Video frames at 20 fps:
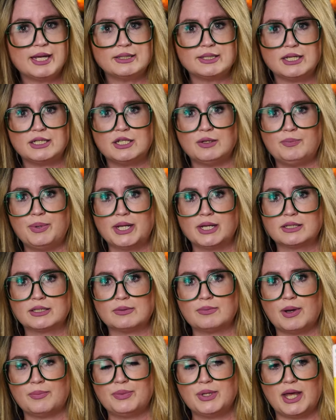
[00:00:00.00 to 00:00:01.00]
heads i did pick
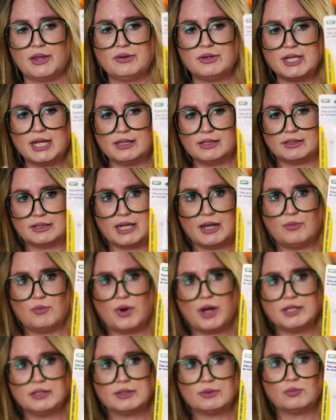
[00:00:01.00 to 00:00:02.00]
some up the other day the same
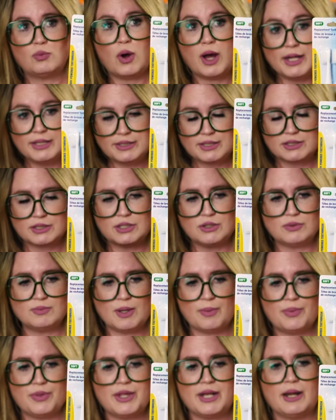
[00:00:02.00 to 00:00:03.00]
ones ones excuse
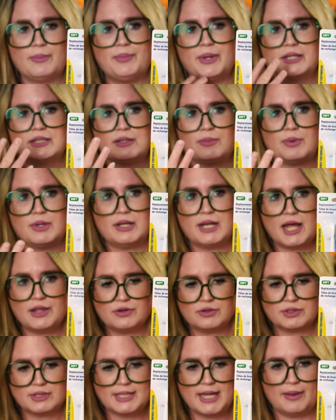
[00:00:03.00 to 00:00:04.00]
me but then i picked up
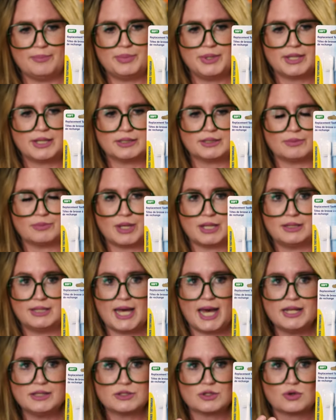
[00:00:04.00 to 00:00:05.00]
another set because i'm like
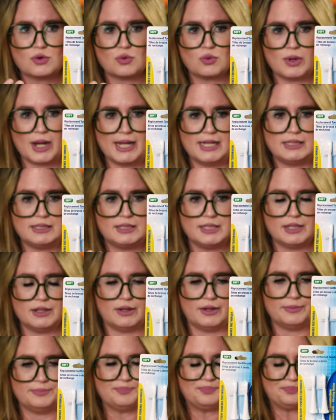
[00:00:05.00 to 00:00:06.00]
that is a great
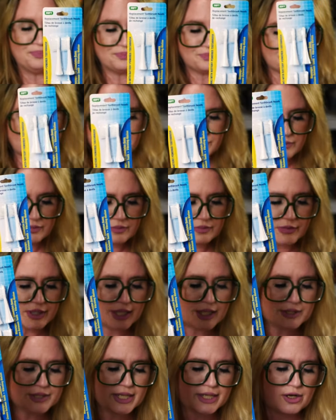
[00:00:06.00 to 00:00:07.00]
deal
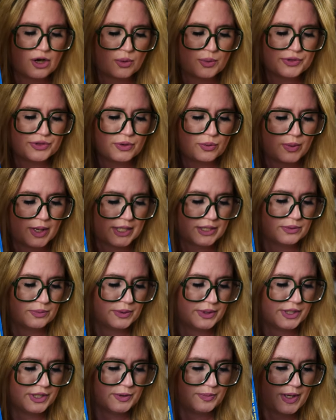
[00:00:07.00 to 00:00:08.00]
because they go with the ones
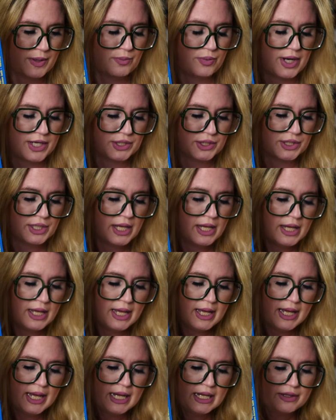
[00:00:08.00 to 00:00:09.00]
with the spin brush
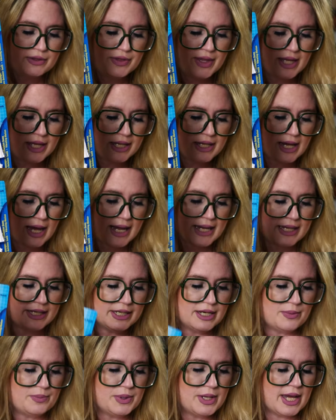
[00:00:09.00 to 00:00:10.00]
then i
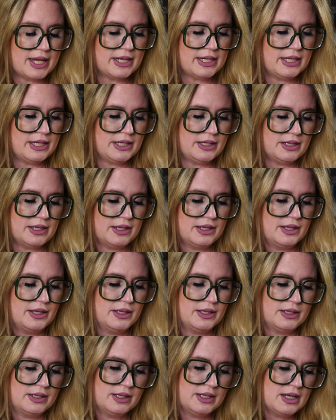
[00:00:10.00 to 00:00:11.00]
ended up getting
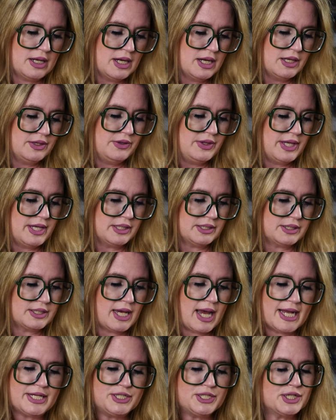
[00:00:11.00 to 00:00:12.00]
this
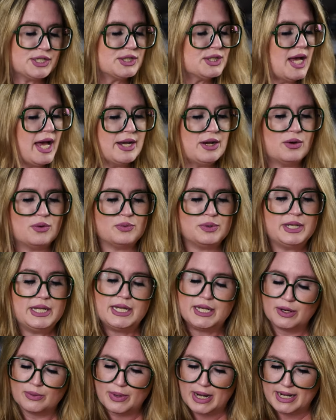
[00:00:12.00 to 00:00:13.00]
i just i don't
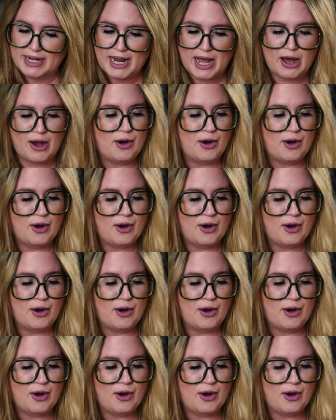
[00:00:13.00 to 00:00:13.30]
need it right now